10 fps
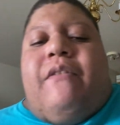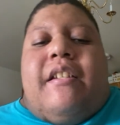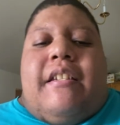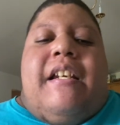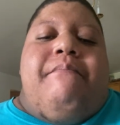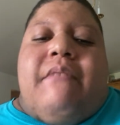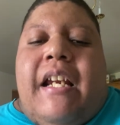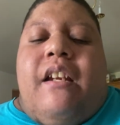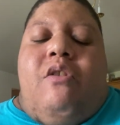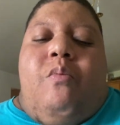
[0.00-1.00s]
the same
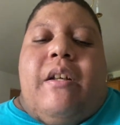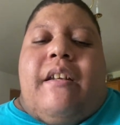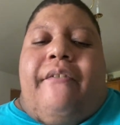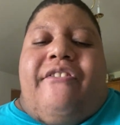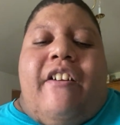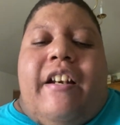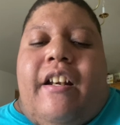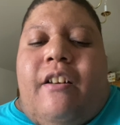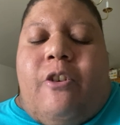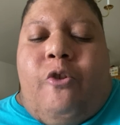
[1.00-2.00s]
thing with the
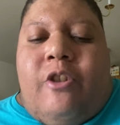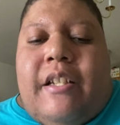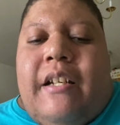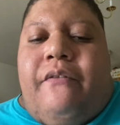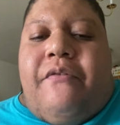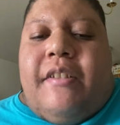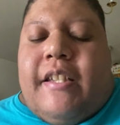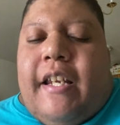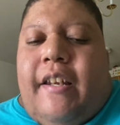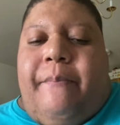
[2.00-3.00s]
Friday the 13th
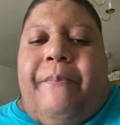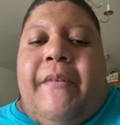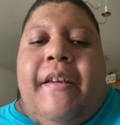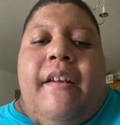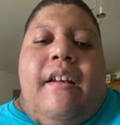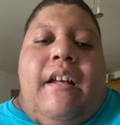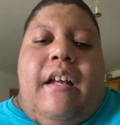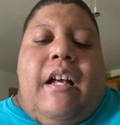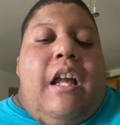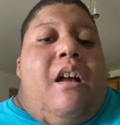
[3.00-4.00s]
set.
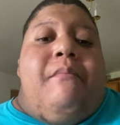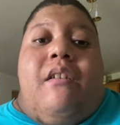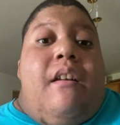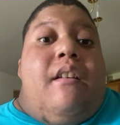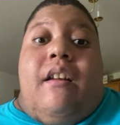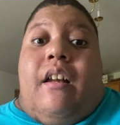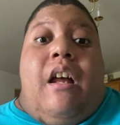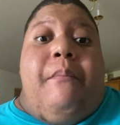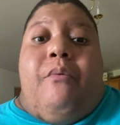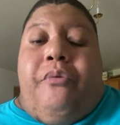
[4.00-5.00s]
Come
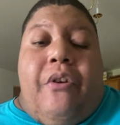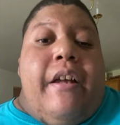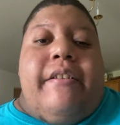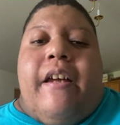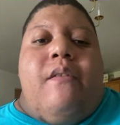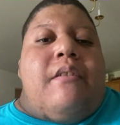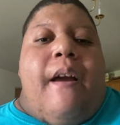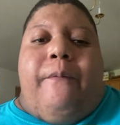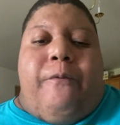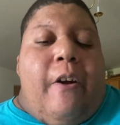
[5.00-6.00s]
to find out
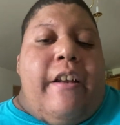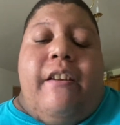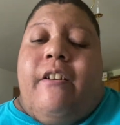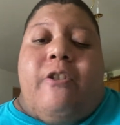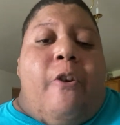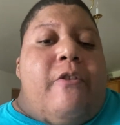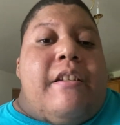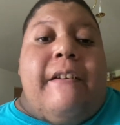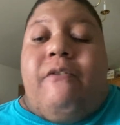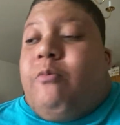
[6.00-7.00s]
that Friday the
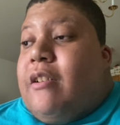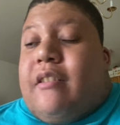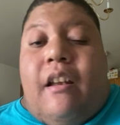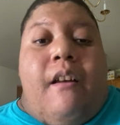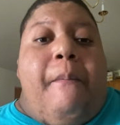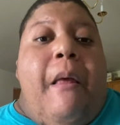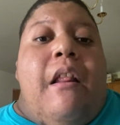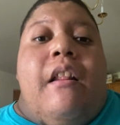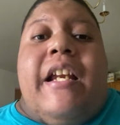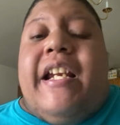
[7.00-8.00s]
13th was a
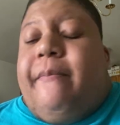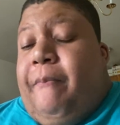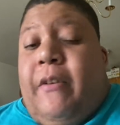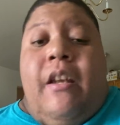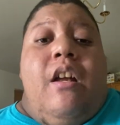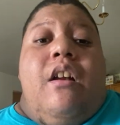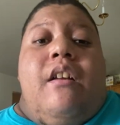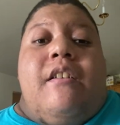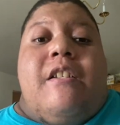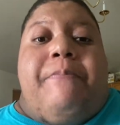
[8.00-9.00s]
complete
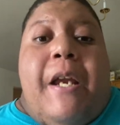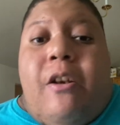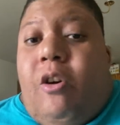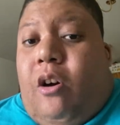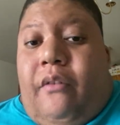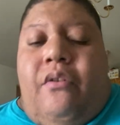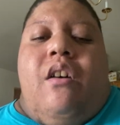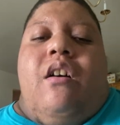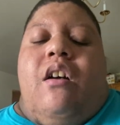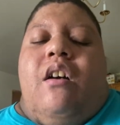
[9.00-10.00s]
spinoff.
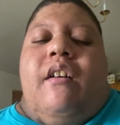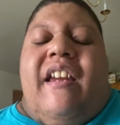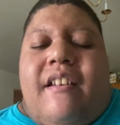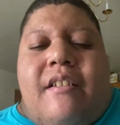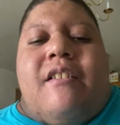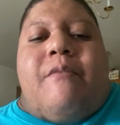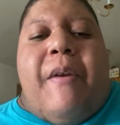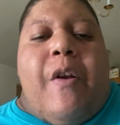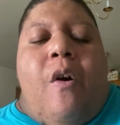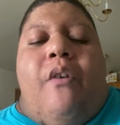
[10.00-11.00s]
It's the
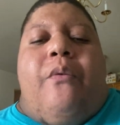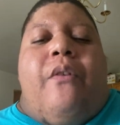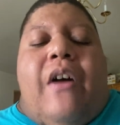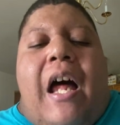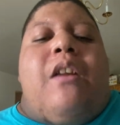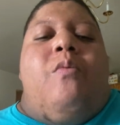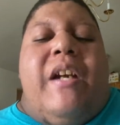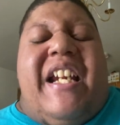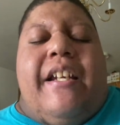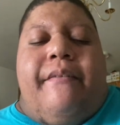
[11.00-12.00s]
spinoff of
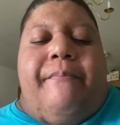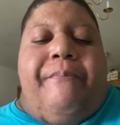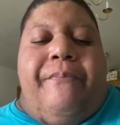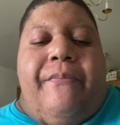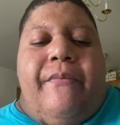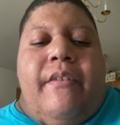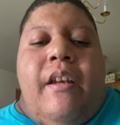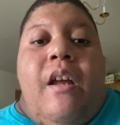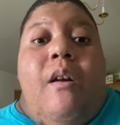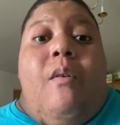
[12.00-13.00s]
Halloween.
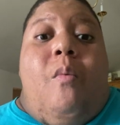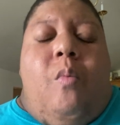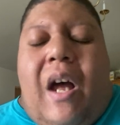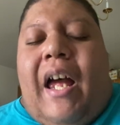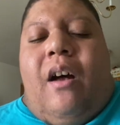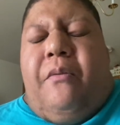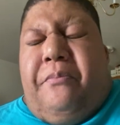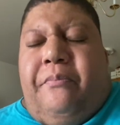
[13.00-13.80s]
Wow.